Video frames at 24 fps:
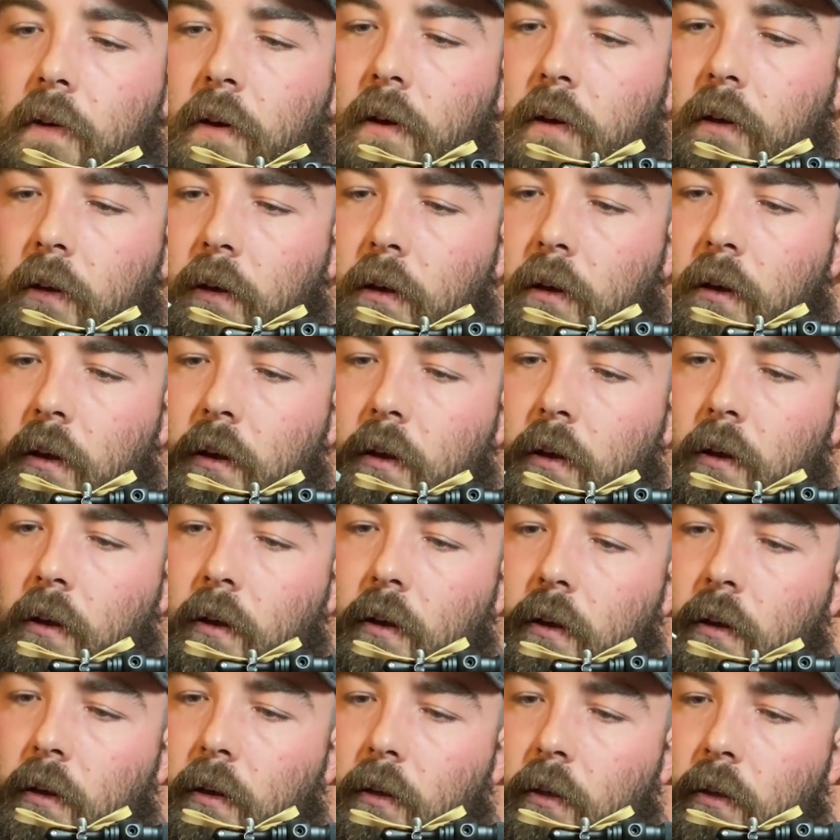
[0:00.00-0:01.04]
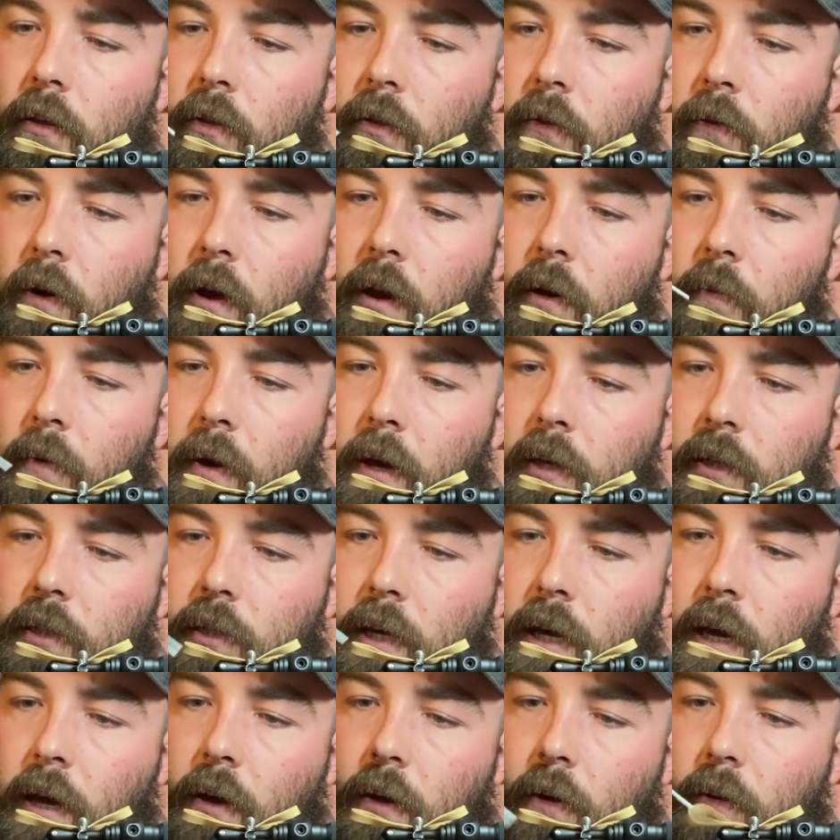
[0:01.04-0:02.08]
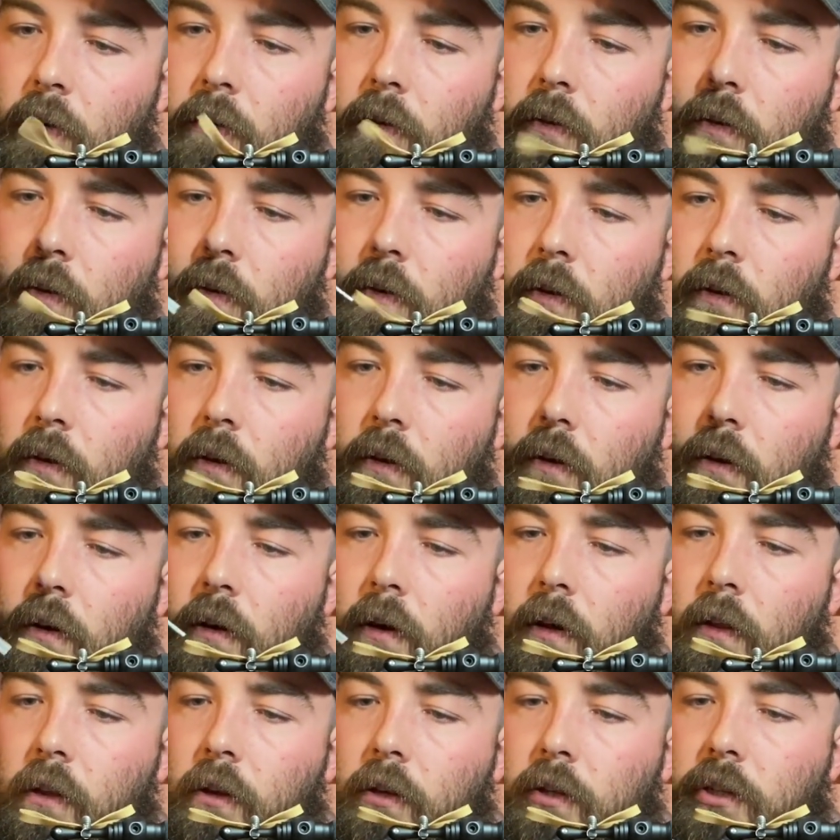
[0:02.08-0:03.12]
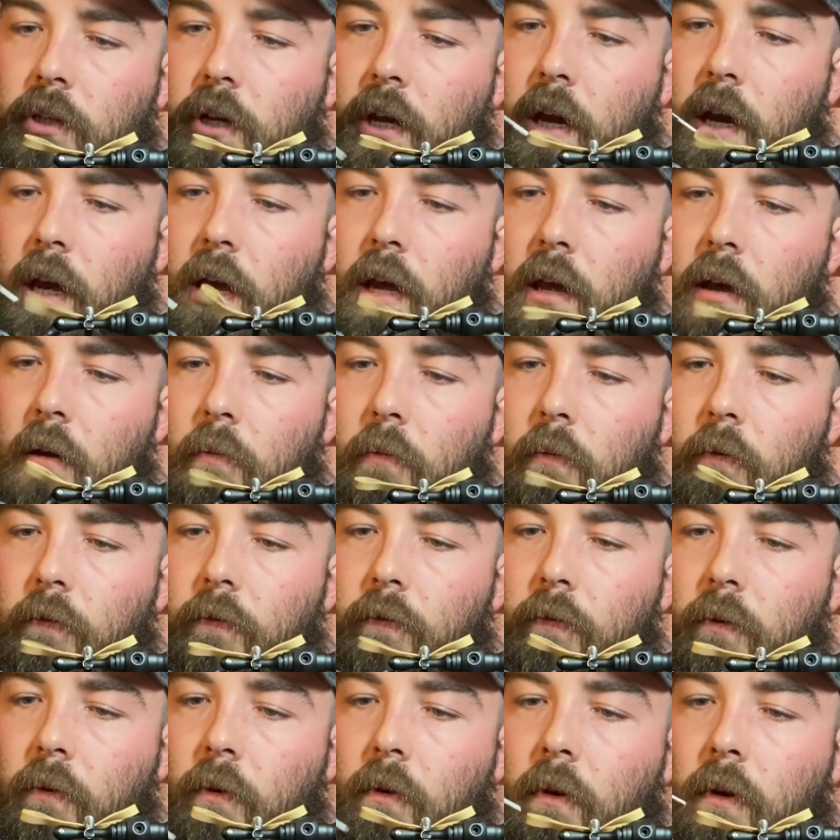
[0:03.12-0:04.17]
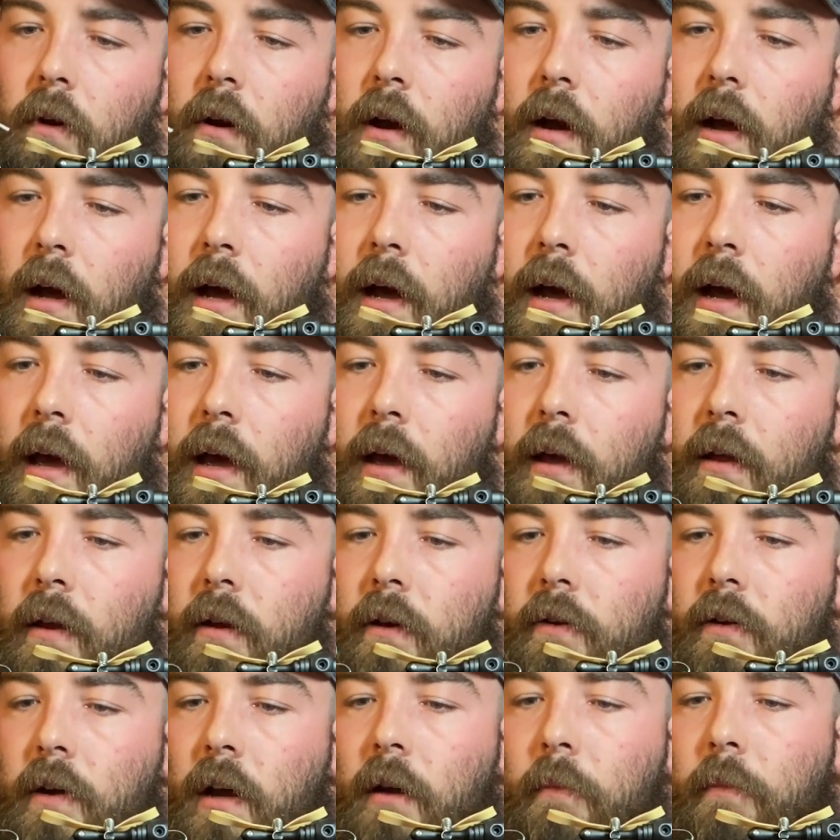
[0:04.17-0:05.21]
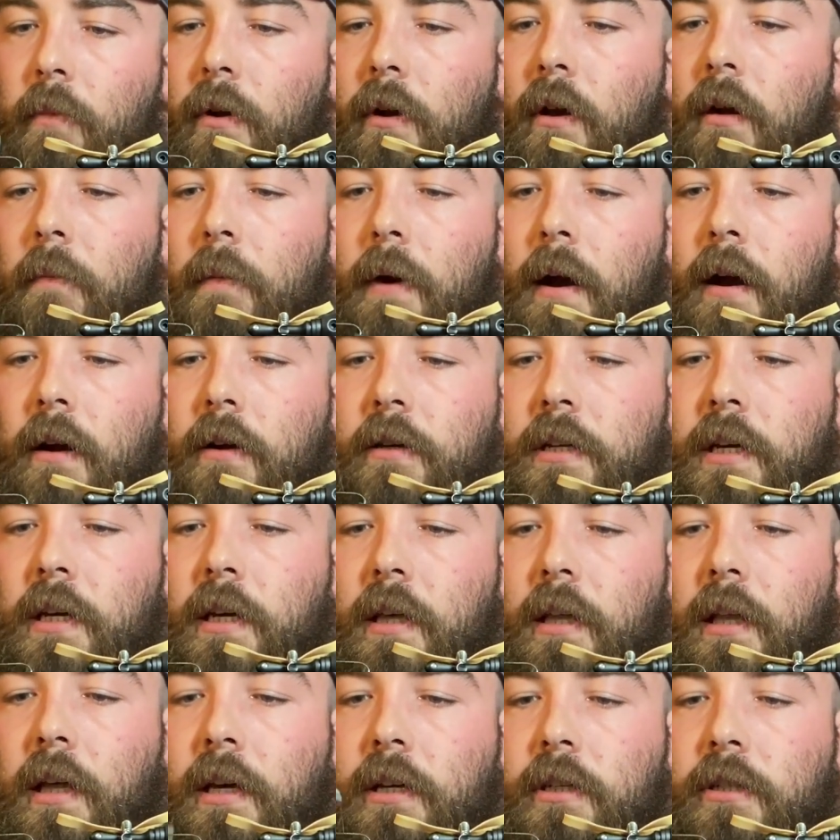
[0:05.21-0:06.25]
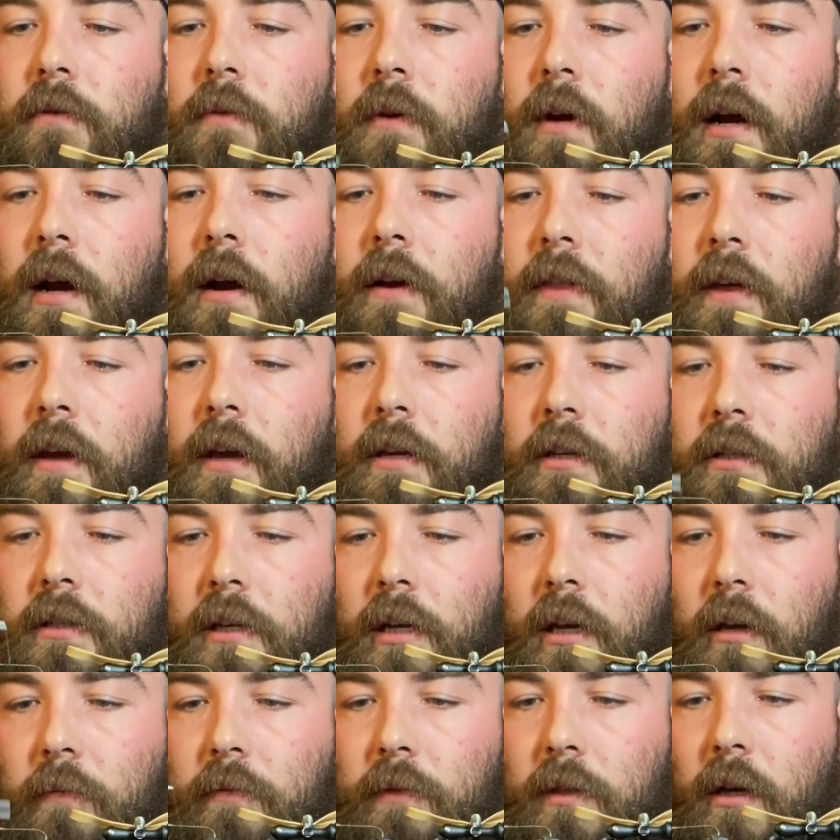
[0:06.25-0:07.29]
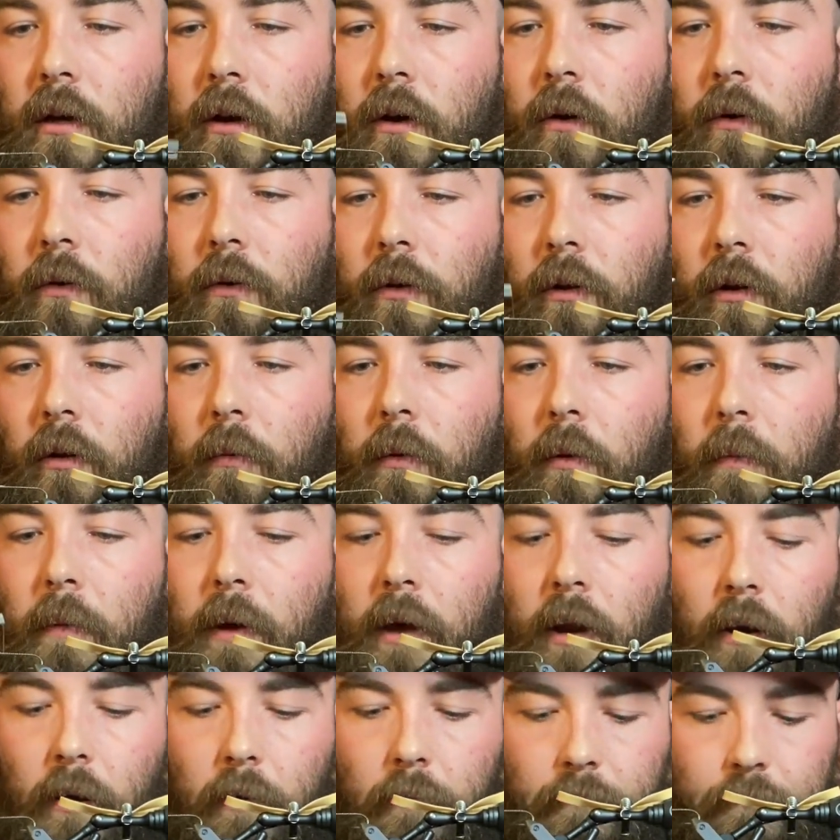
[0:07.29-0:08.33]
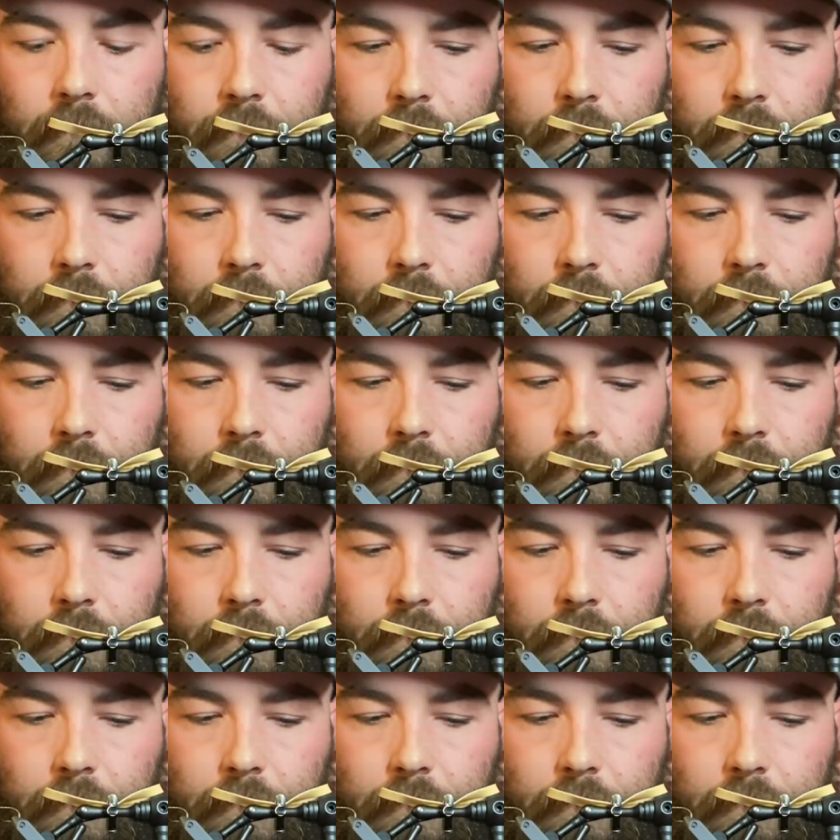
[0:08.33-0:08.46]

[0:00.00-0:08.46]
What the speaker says: a good thread base down on the shank before I try to put on my articulation wire. I think it just helps it hold a little bit better.